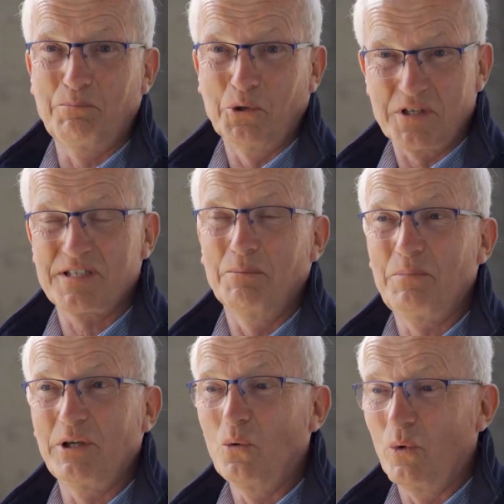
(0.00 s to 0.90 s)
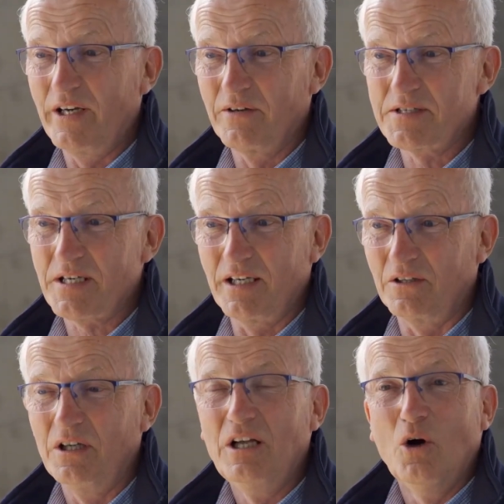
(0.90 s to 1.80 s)
put it simply, wear and
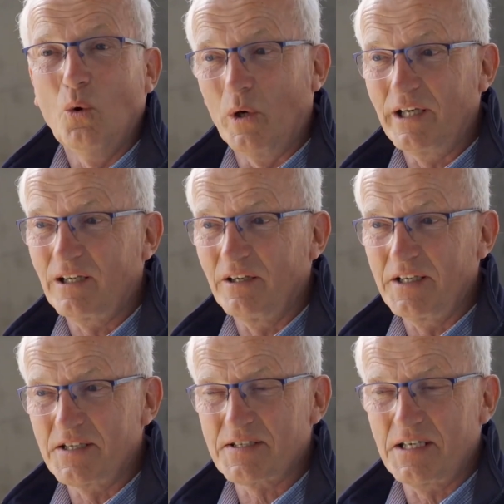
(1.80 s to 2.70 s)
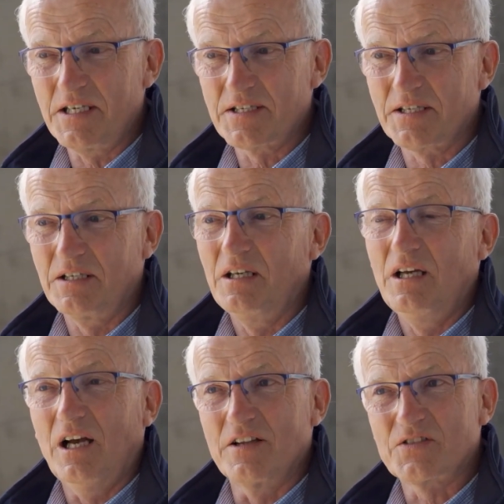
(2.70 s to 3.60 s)
tear. White line disease
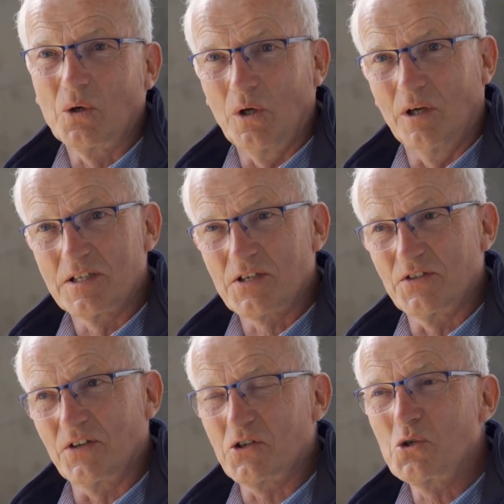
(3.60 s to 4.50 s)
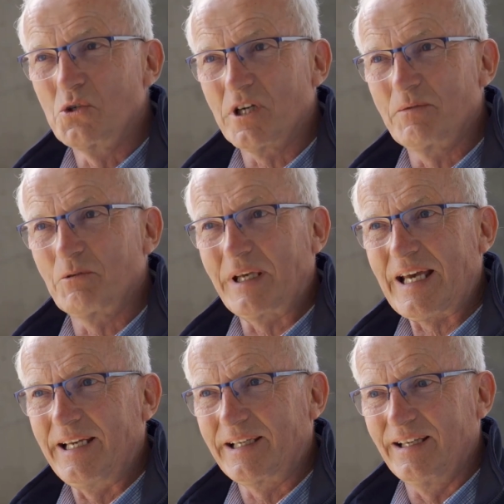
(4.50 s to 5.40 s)
and sole ulcers are the two types of
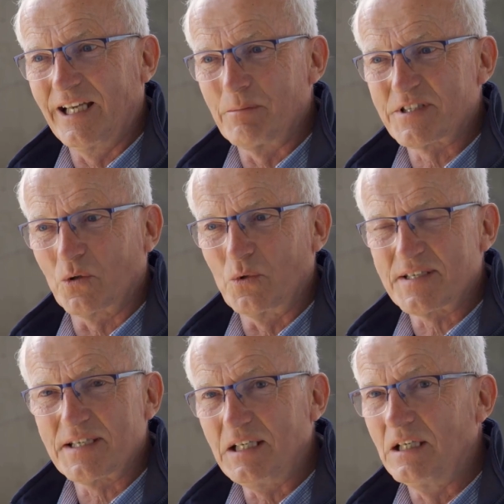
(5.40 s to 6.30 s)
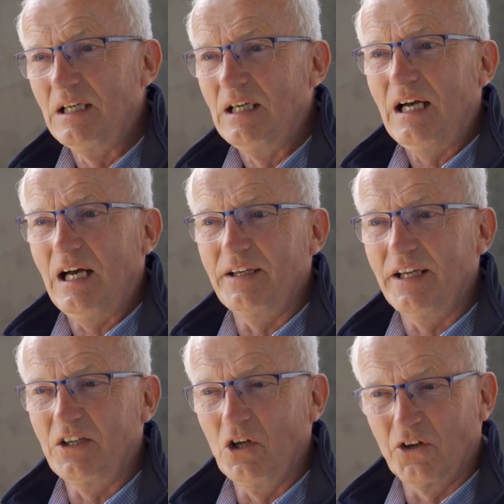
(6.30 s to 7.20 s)
mechanical lameness that we see. And
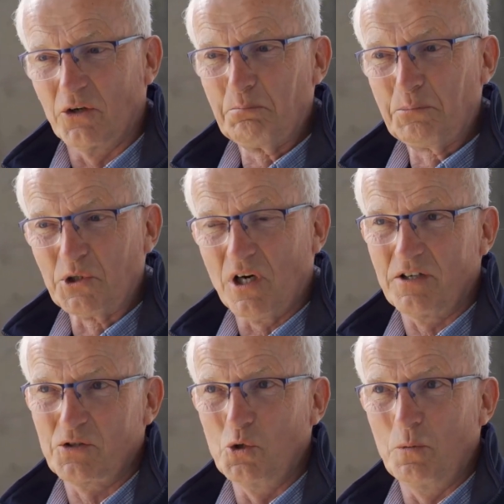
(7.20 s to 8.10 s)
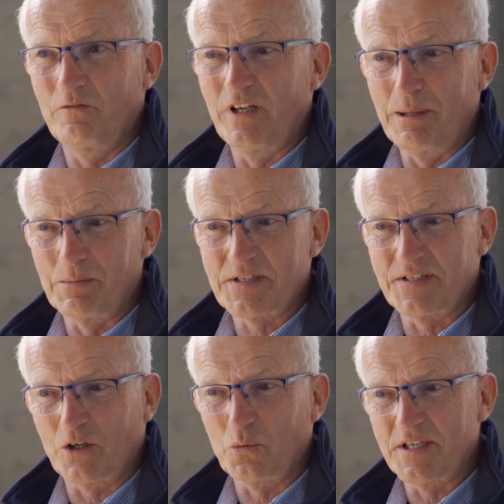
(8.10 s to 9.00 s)
then the other broad group of lamenesses
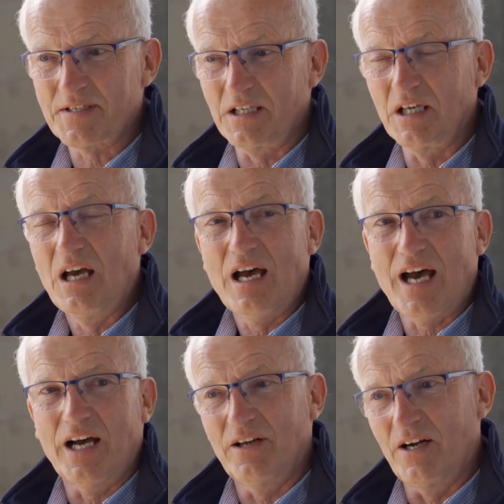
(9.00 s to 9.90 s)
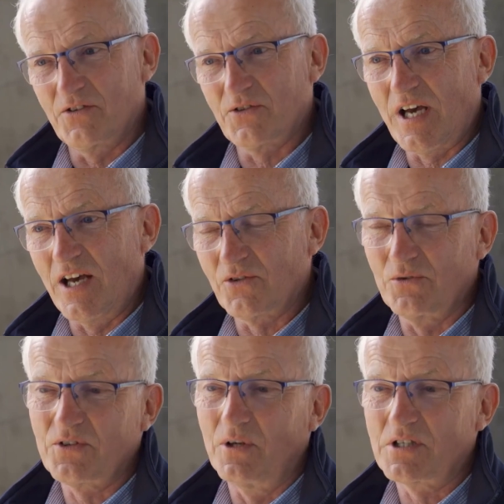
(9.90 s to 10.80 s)
that we see are as a
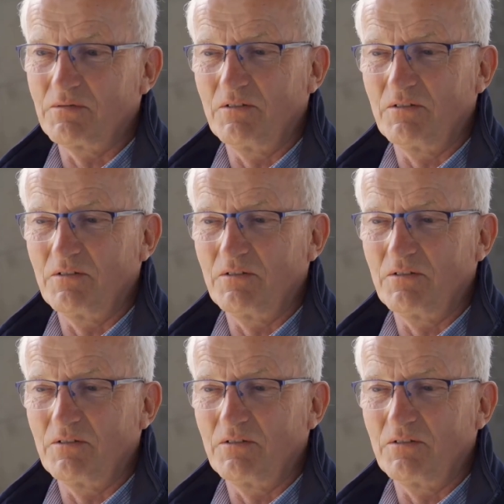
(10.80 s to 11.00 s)
result of